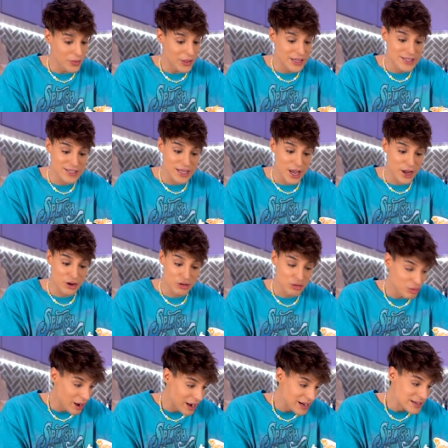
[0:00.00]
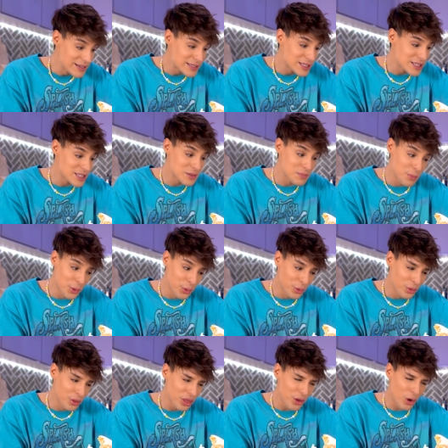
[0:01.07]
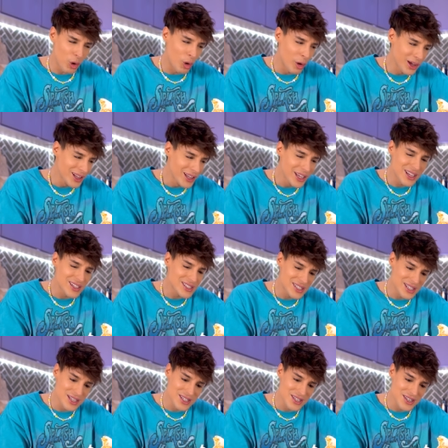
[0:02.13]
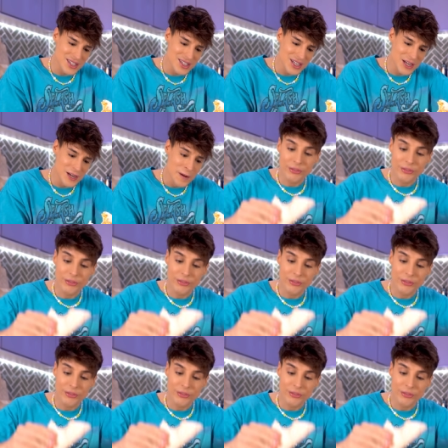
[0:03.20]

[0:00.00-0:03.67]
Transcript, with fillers: It's a great, smooth, oily consistency.